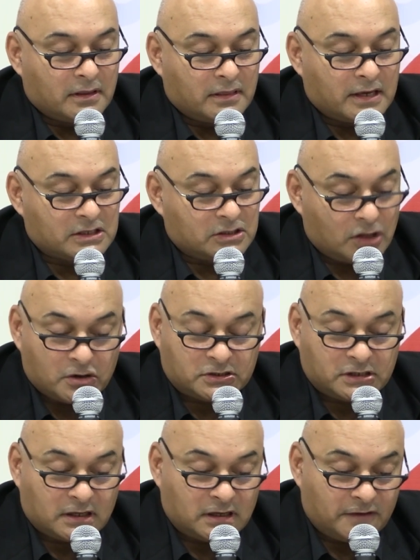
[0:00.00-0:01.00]
There's no
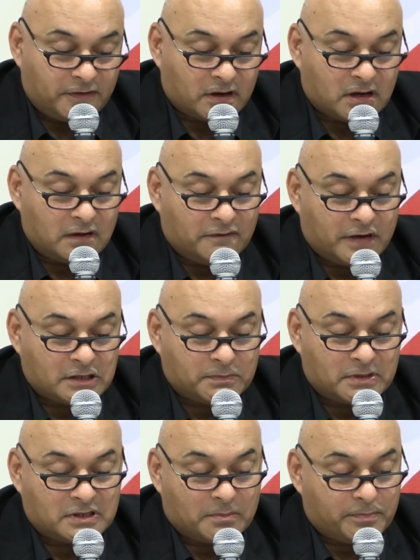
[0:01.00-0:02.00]
significant
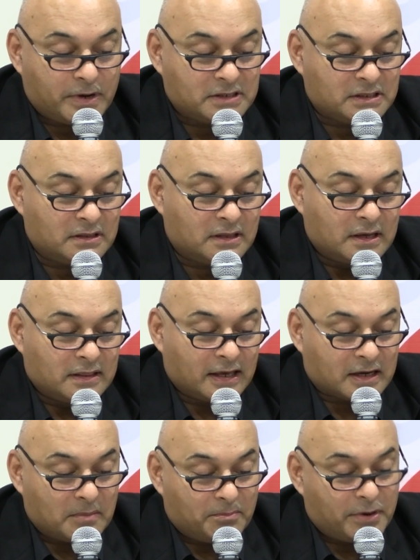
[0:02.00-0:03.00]
investments at present
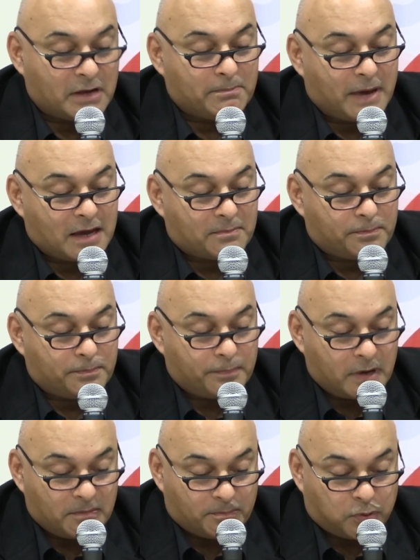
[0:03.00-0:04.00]
that can bring back
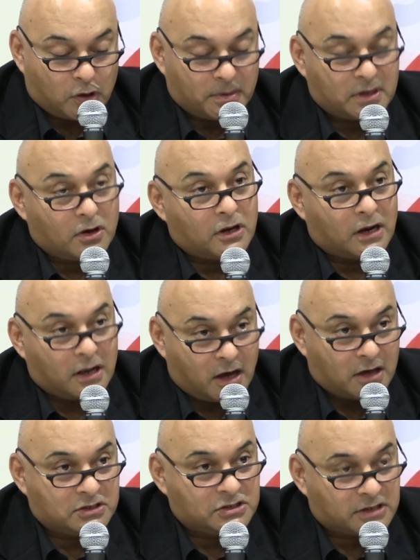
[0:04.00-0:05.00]
employment on a
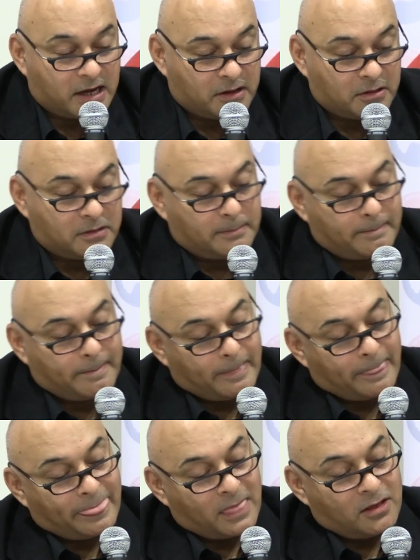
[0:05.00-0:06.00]
large scale.
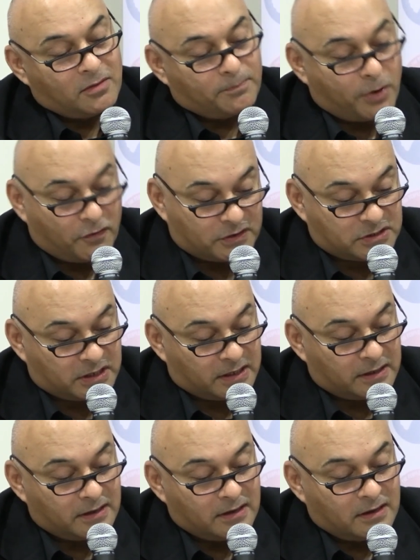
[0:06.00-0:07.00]

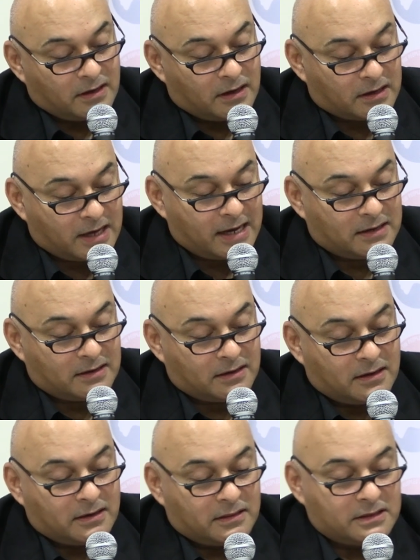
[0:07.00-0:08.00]
Poverty.
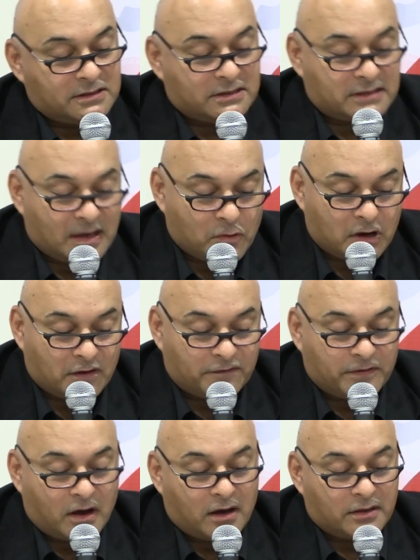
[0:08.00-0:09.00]
Again, this is at one
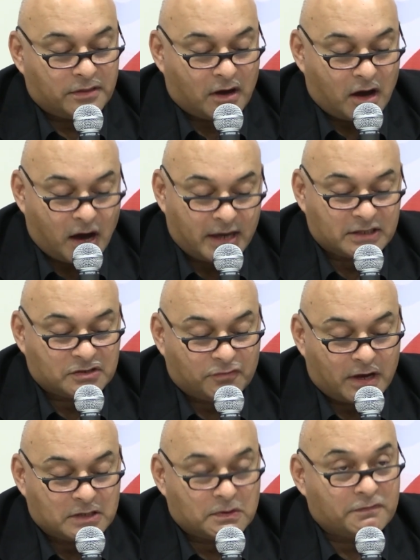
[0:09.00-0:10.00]
of the highest
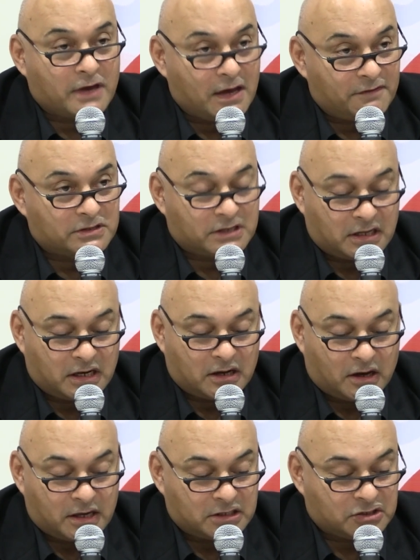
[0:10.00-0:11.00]
rates we've ever seen in
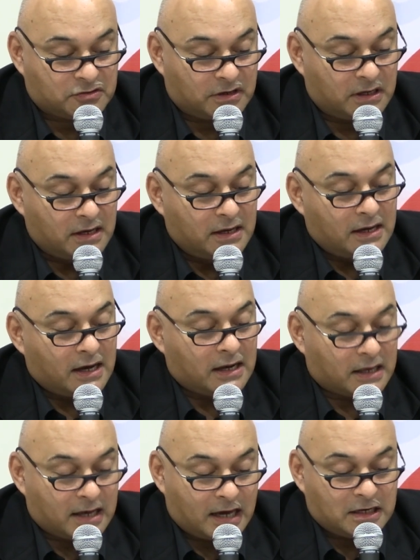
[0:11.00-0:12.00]
our history. And
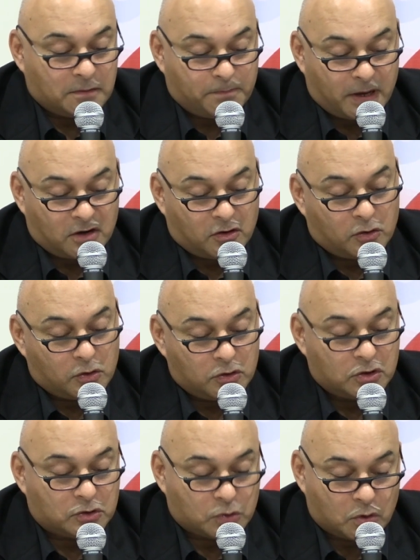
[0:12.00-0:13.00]
again, depending on who
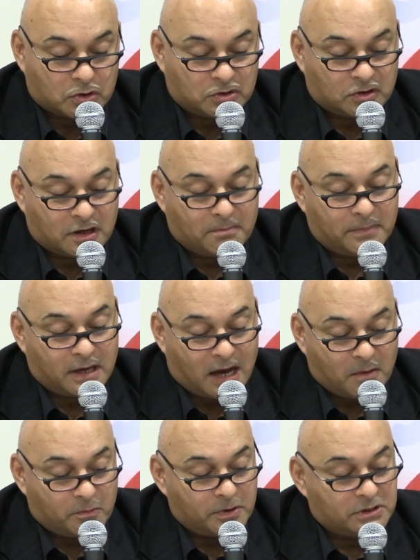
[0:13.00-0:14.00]
you talk to, can be
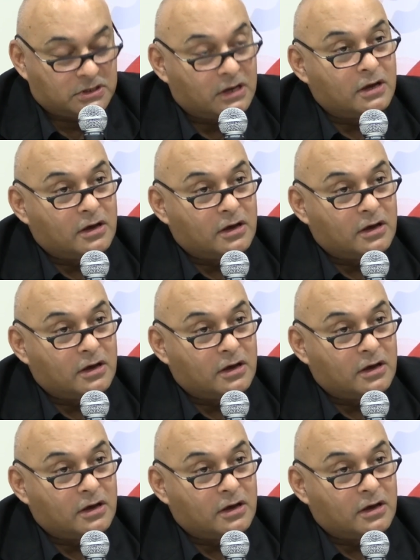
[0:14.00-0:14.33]
upwards